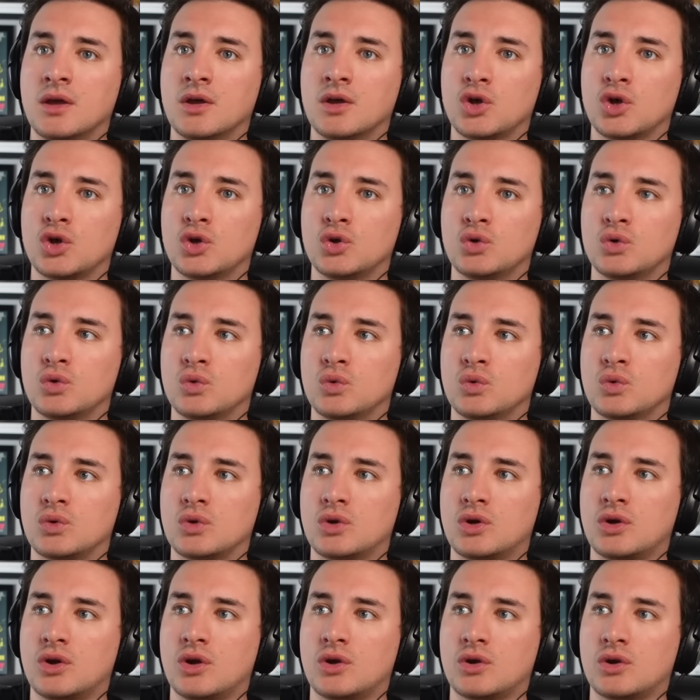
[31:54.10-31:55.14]
who
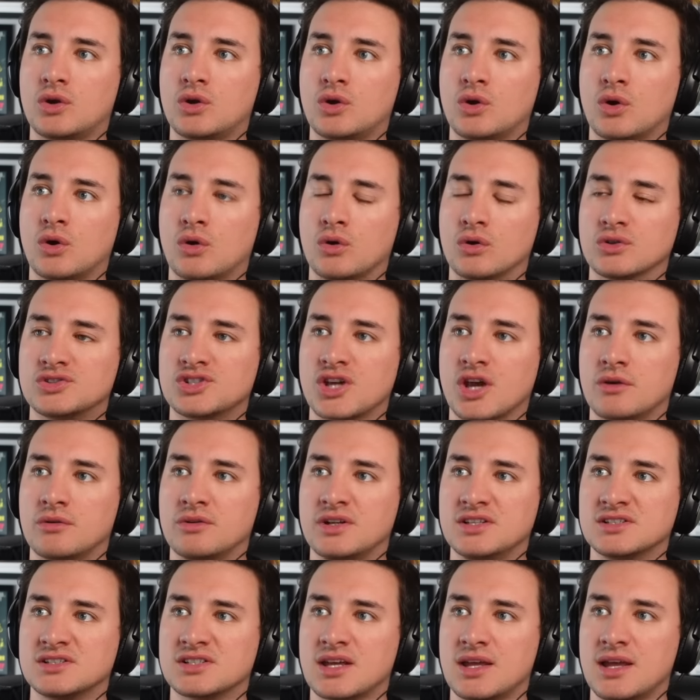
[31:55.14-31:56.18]
caught
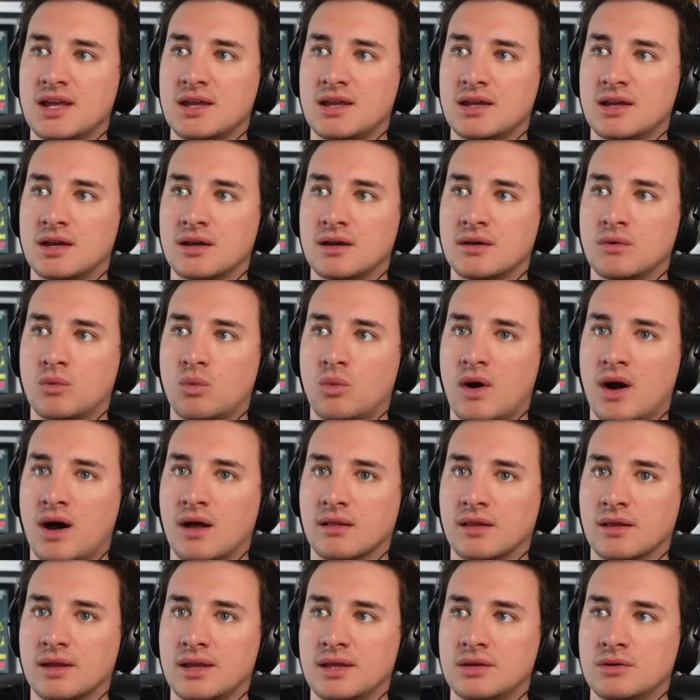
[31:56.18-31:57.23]
Tony's ear
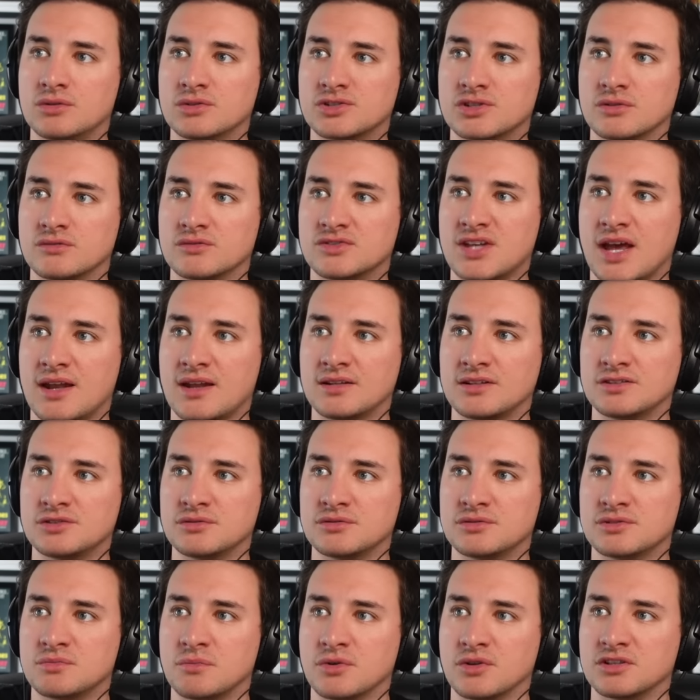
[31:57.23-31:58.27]
while he was sort of tending to
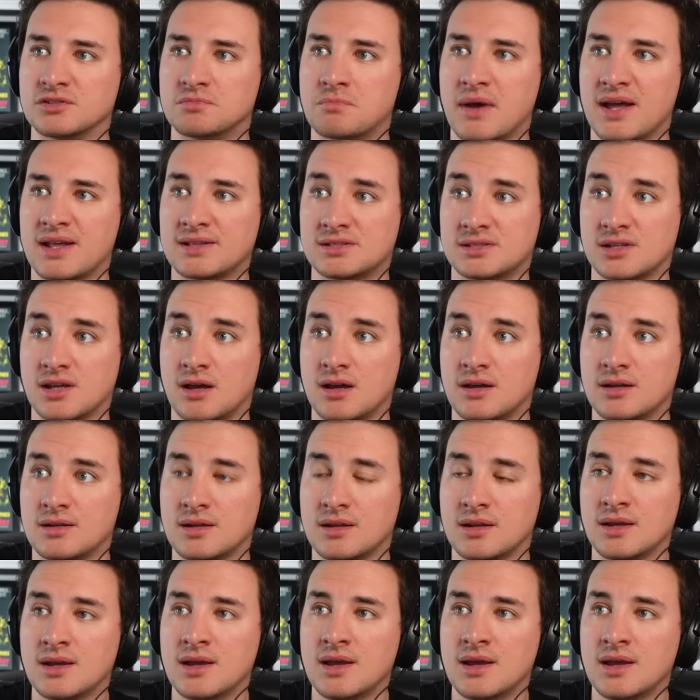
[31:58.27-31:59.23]
his mother's bedside.